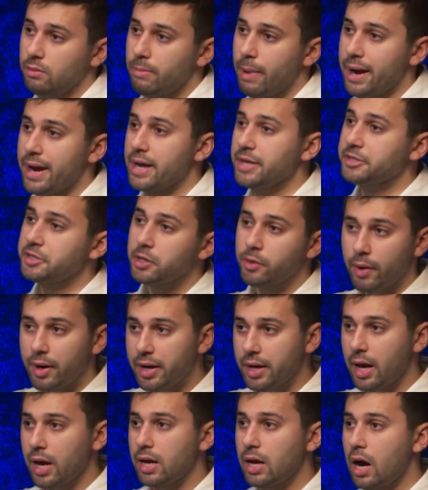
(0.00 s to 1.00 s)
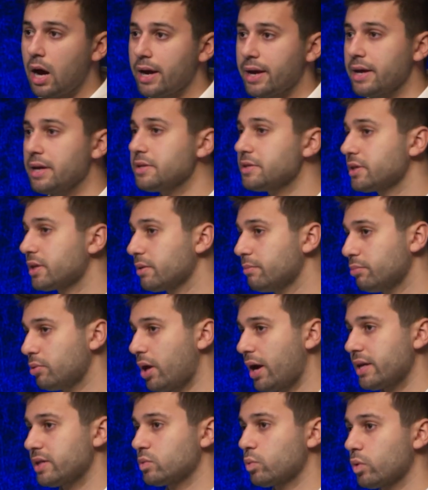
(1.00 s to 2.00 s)
By integrating AI into
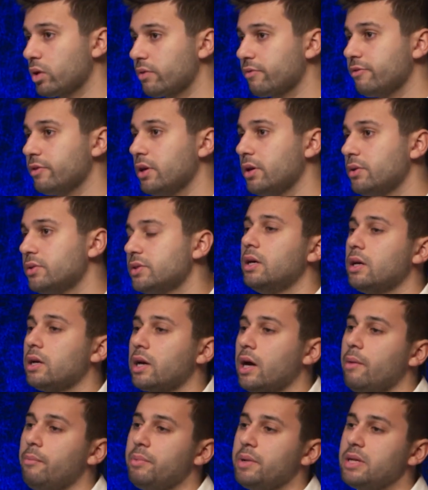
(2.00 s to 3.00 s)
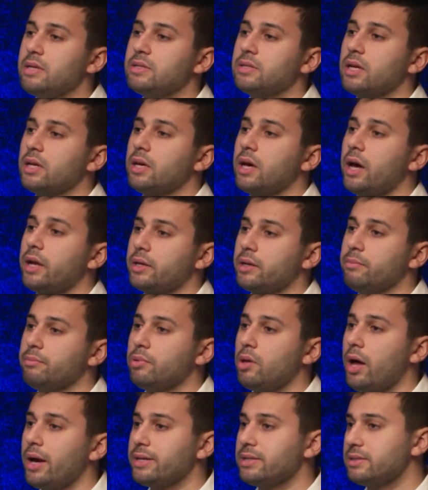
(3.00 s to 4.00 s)
compliance workflows, companies can cut
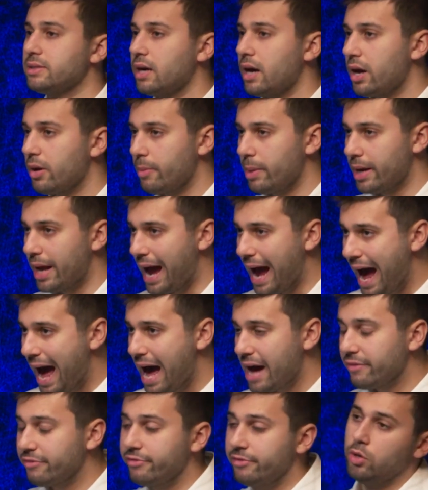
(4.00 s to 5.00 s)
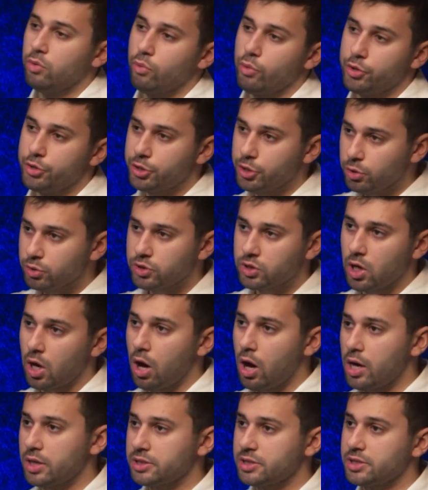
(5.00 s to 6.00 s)
compliance time in half, reduce
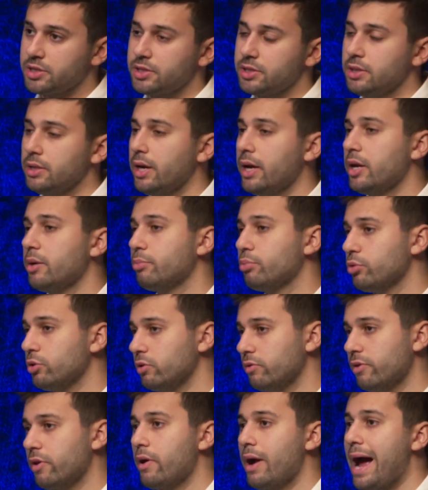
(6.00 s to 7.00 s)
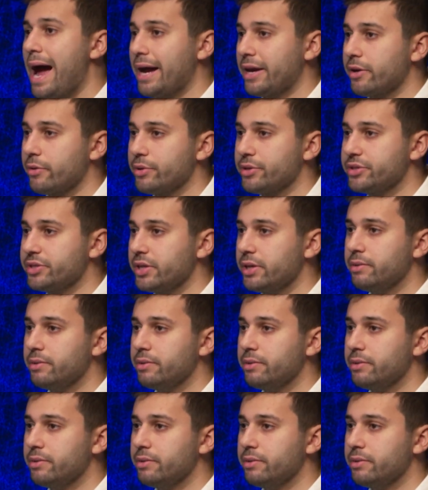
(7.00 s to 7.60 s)
costs, and improve their accuracy.